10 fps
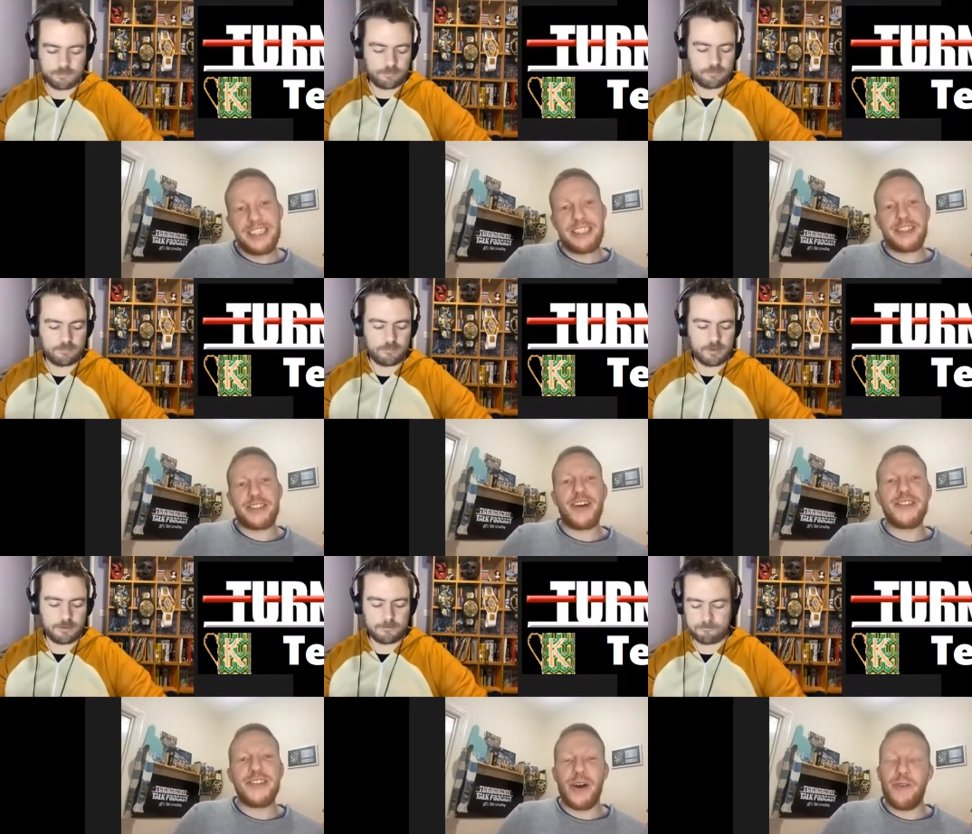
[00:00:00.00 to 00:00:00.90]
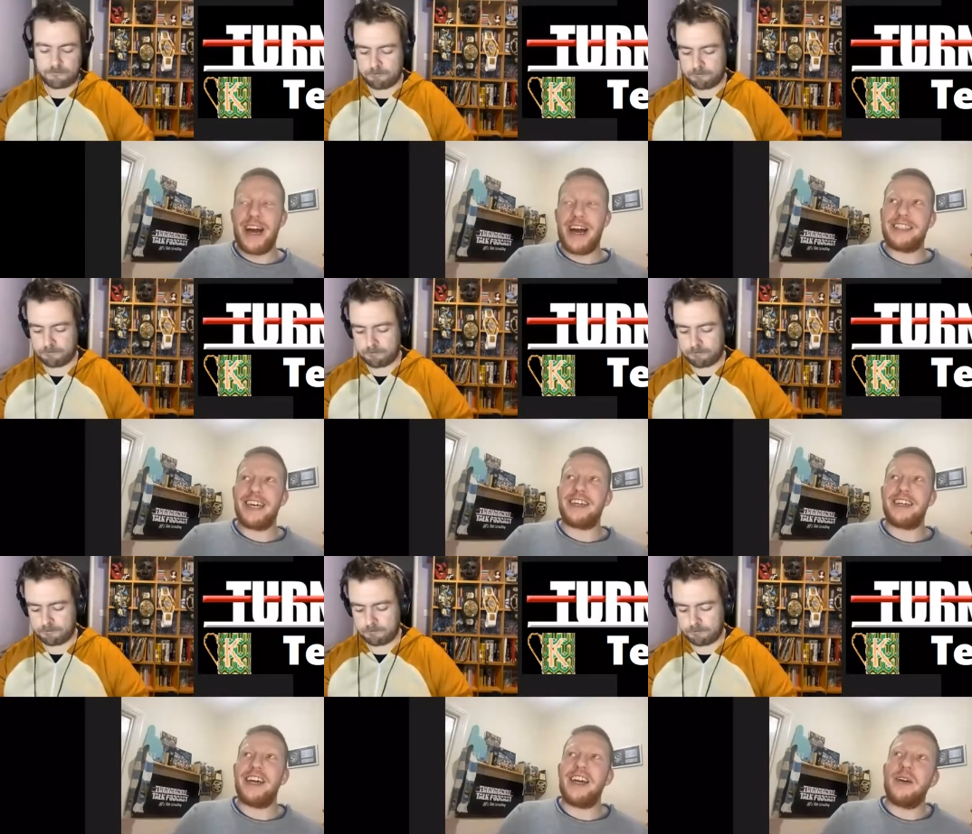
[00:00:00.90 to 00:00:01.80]
Speaker 1: There's a song though, right? That
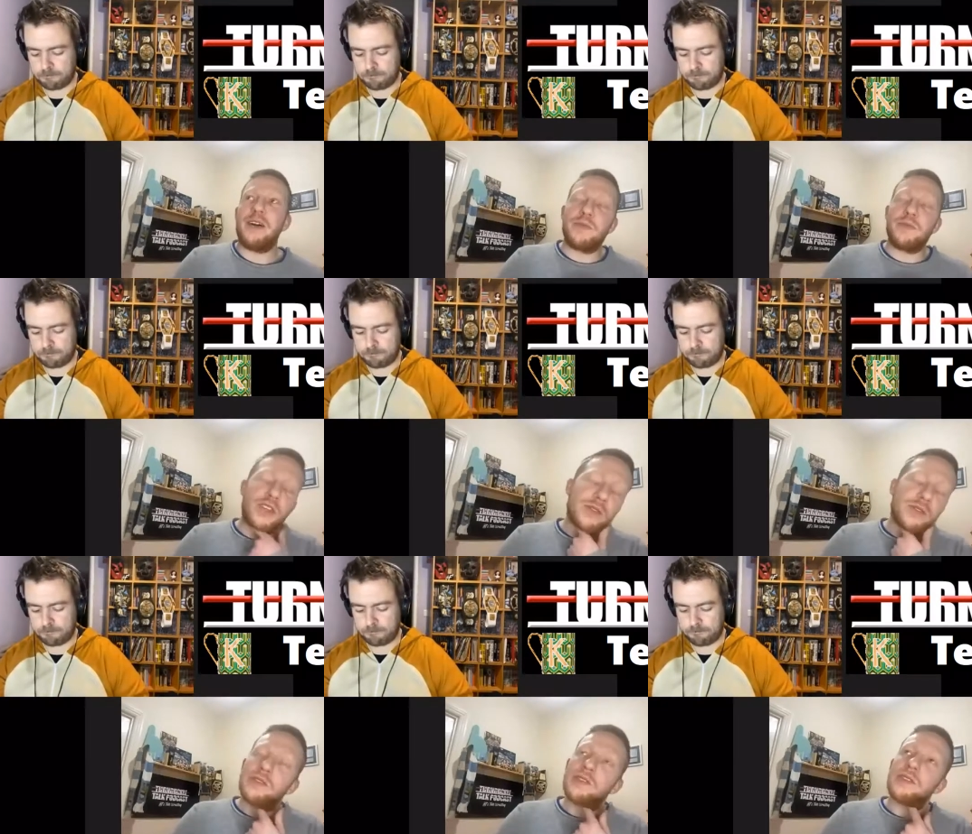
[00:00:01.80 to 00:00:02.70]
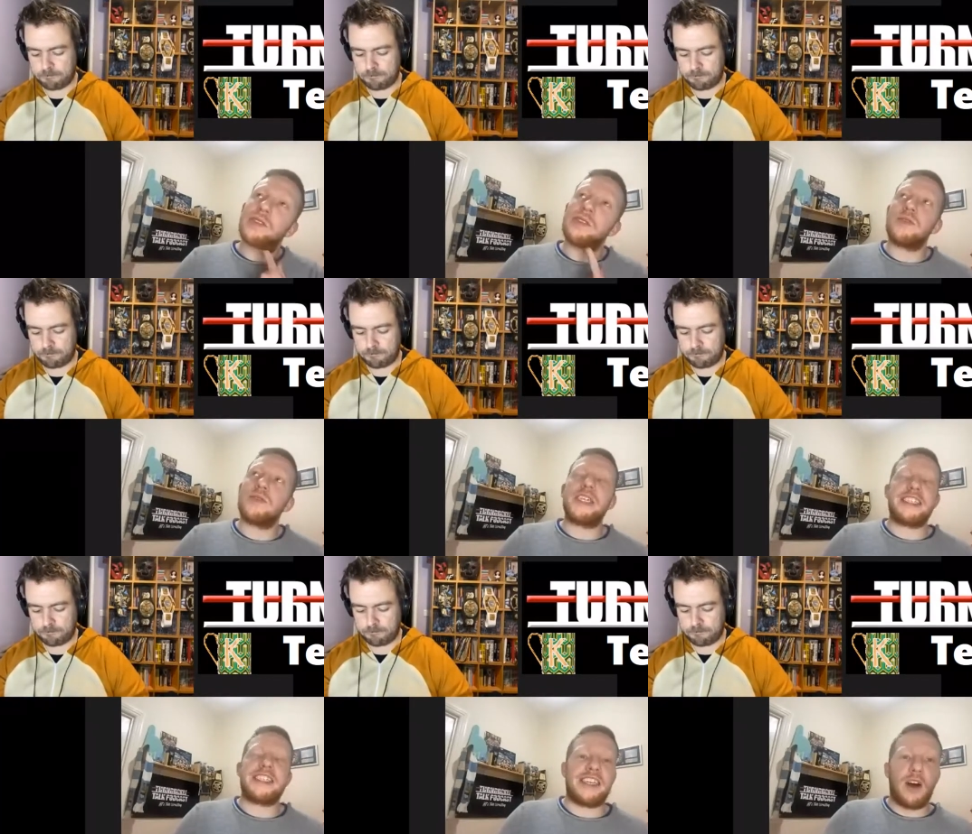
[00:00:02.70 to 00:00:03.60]
um, so when he
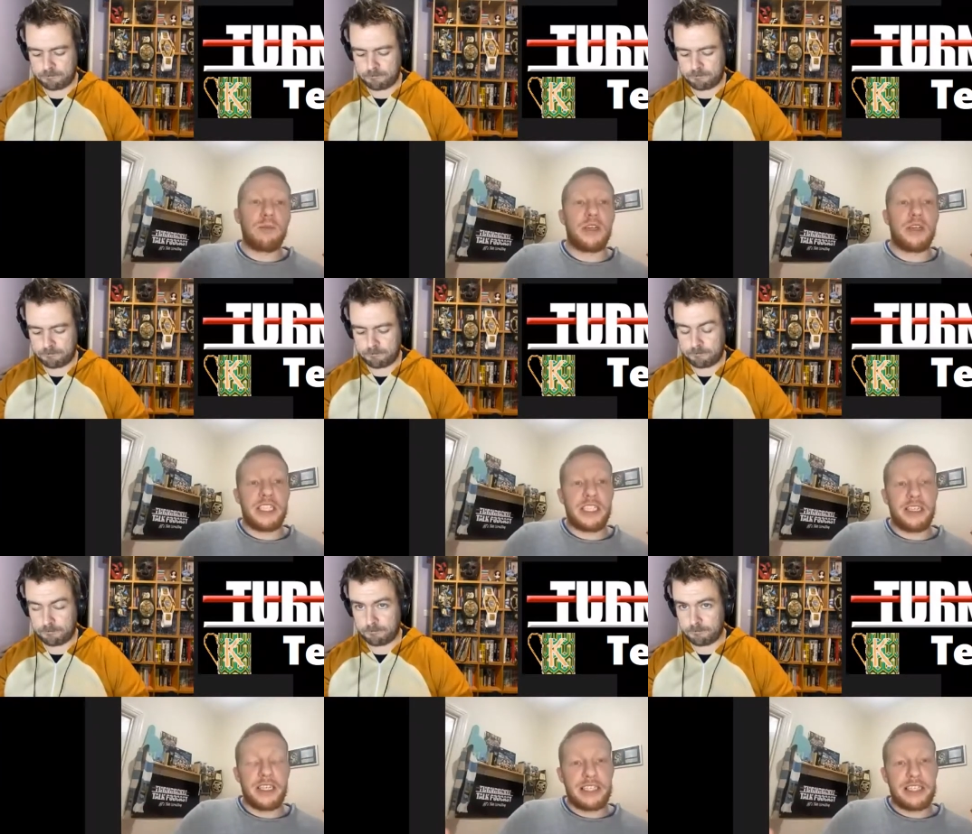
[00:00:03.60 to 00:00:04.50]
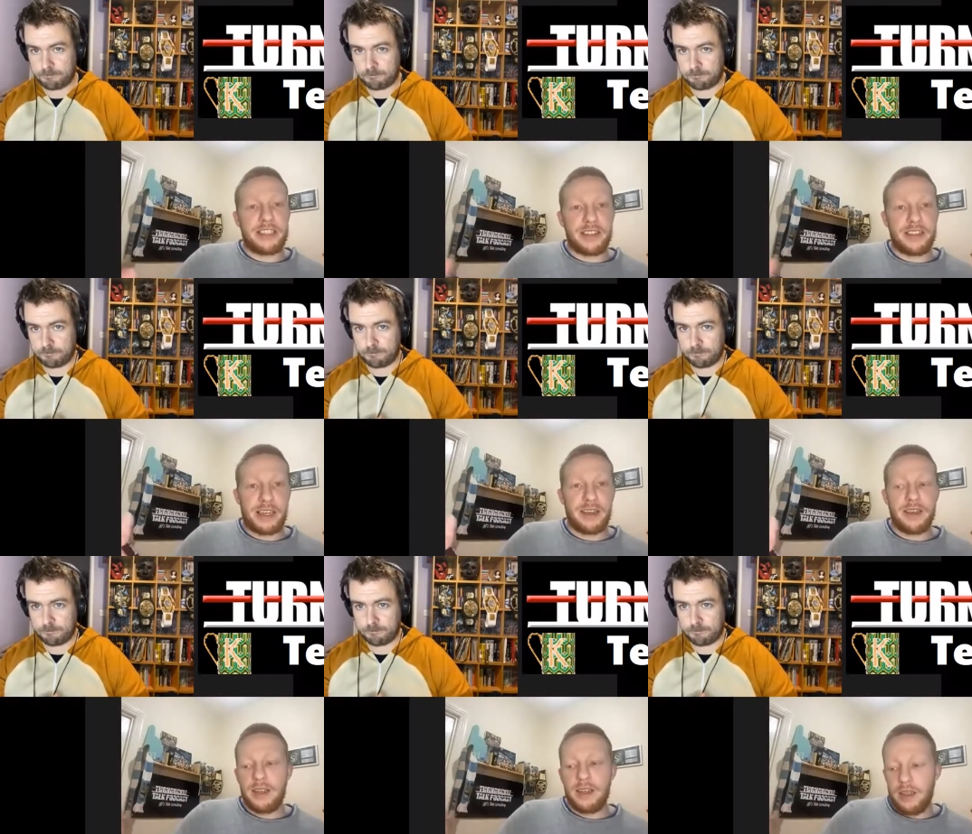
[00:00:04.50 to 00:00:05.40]
gets sent home, and he gets sent this like
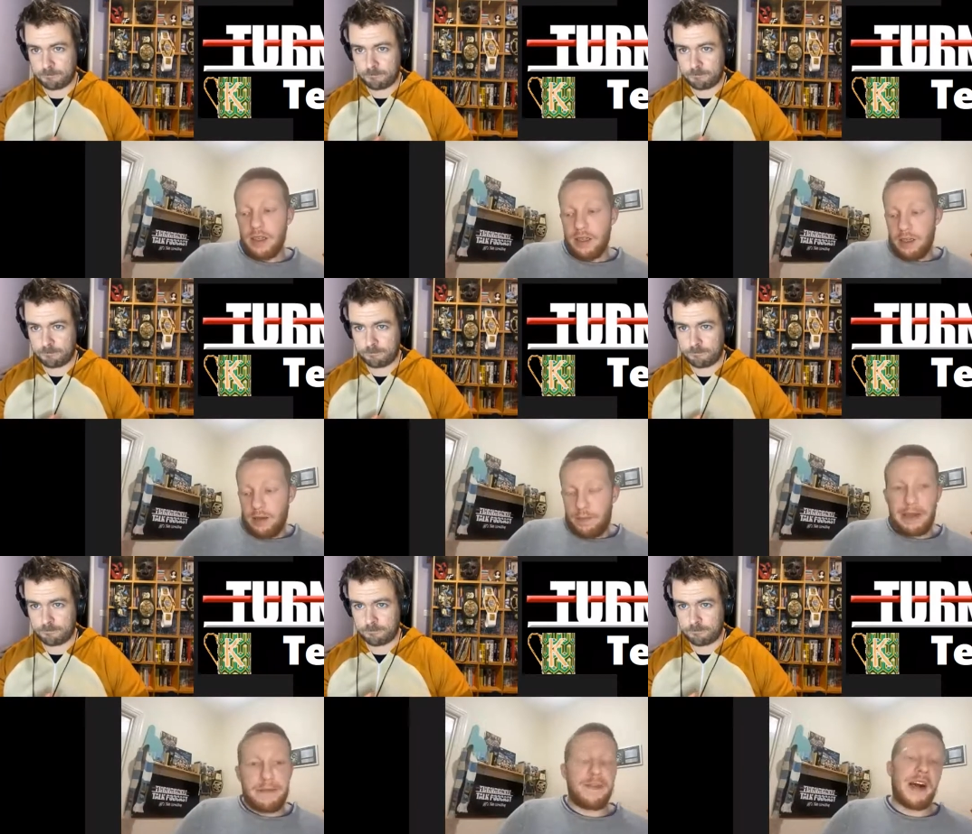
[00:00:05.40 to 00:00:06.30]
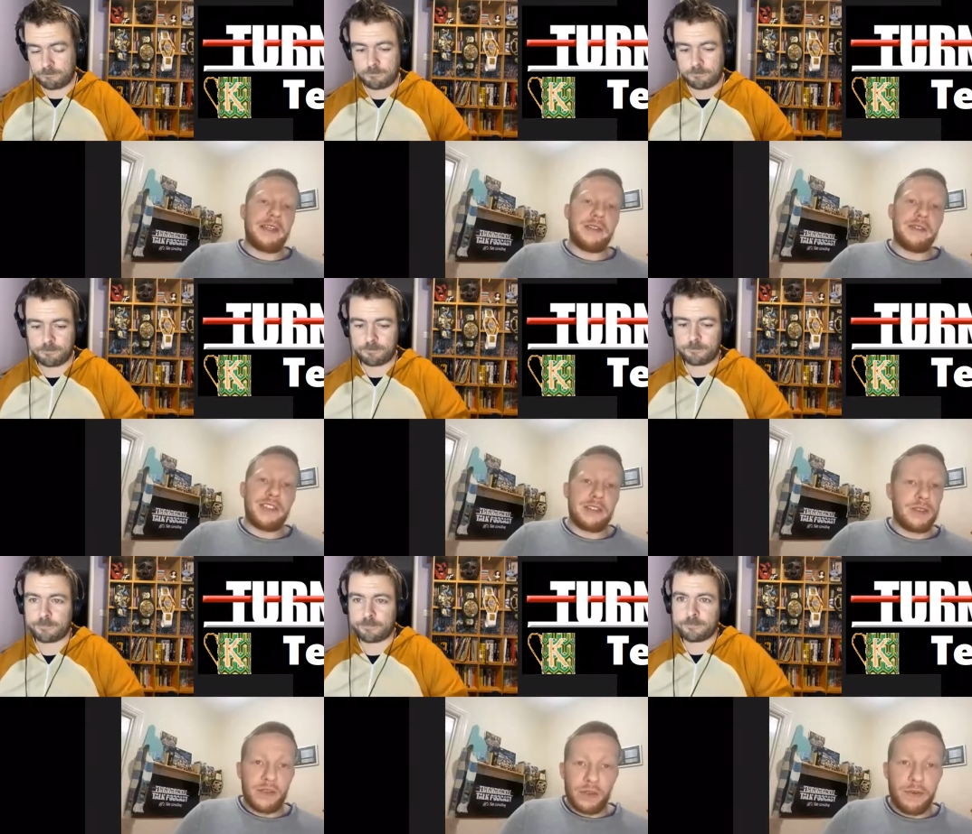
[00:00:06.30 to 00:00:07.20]
big file, and there's
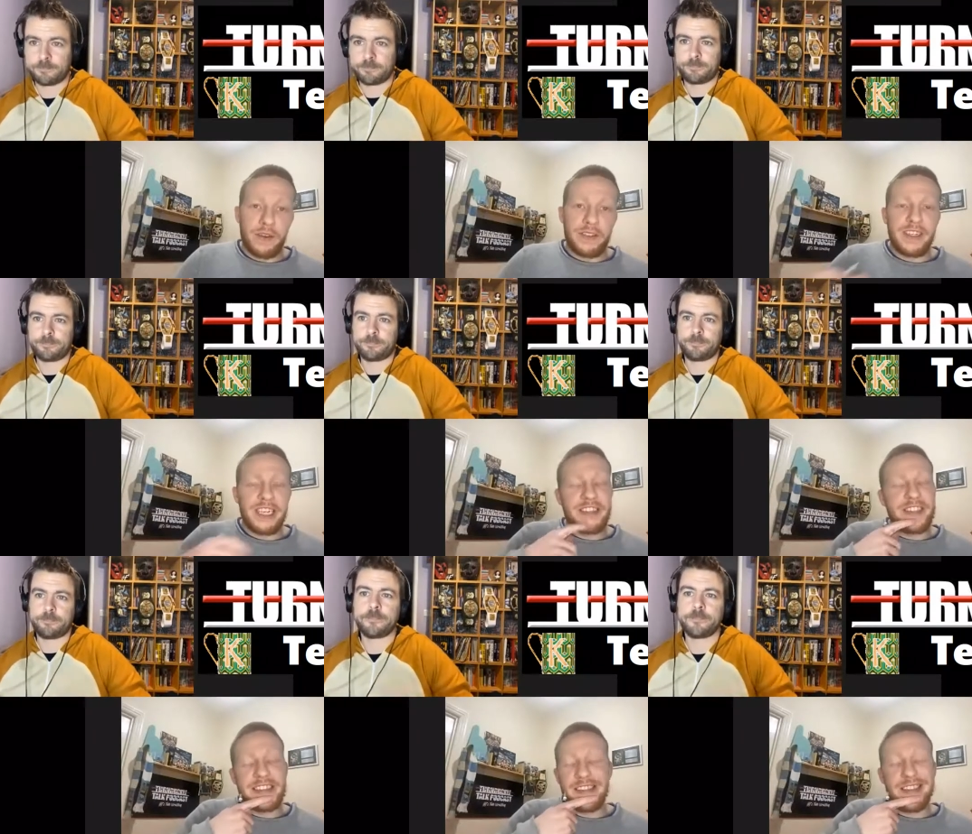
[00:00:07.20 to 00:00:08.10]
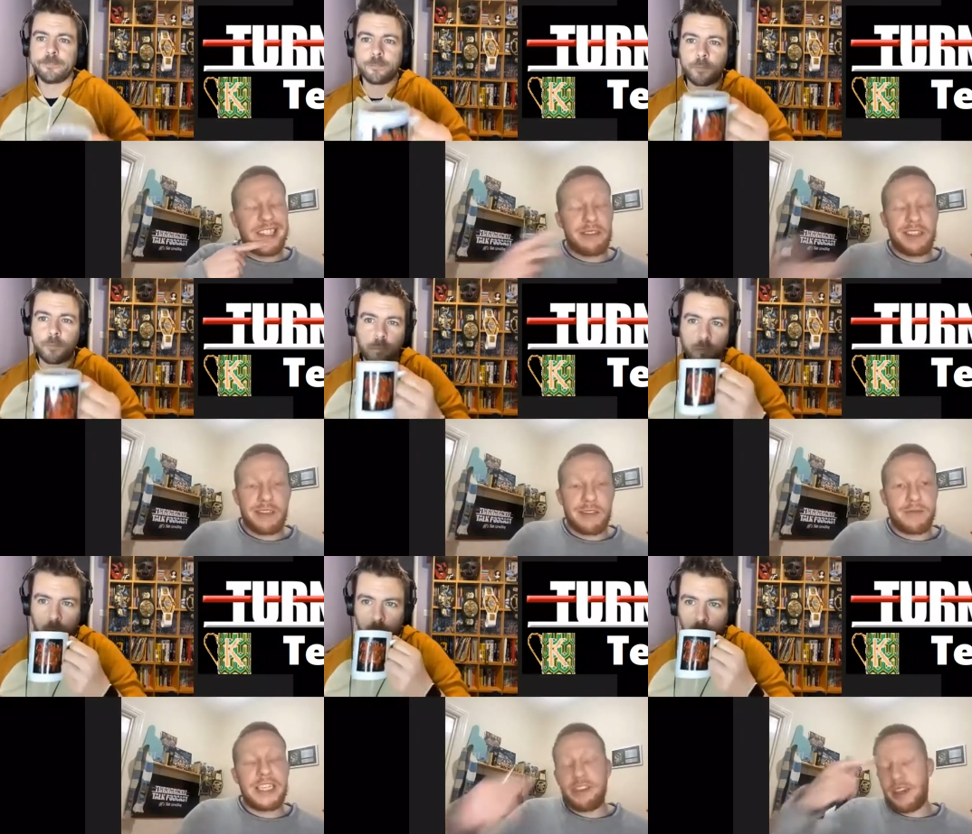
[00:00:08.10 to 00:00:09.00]
lots of stuff on, and there's mm.
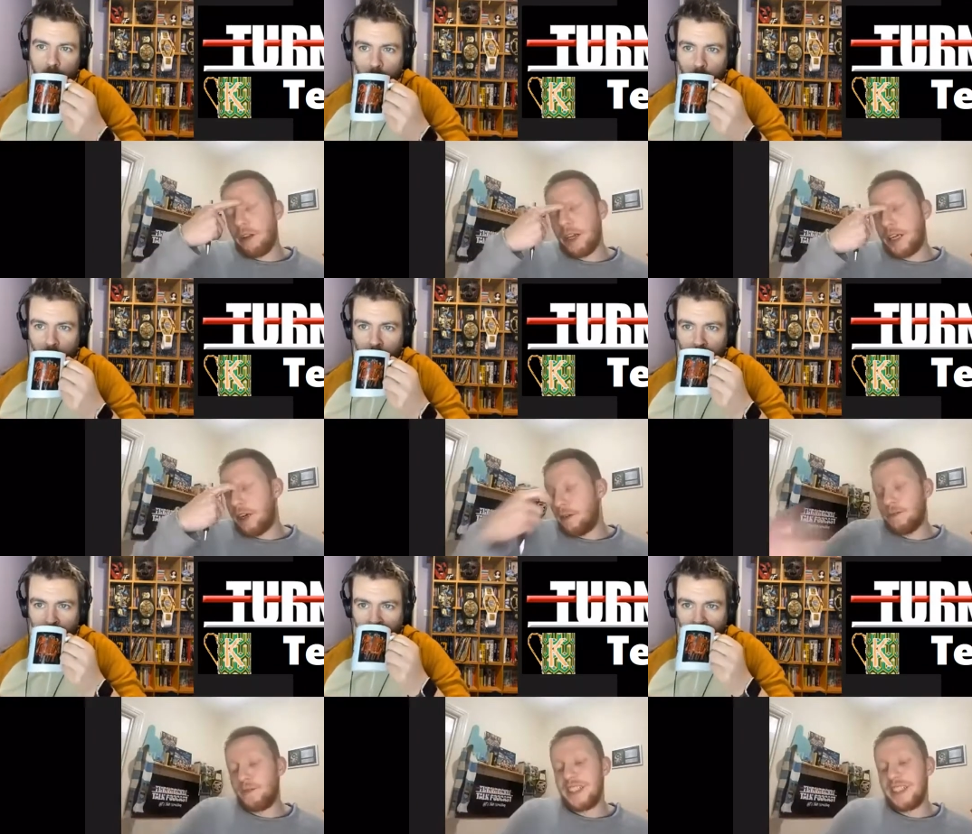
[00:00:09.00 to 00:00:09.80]
things you can click on,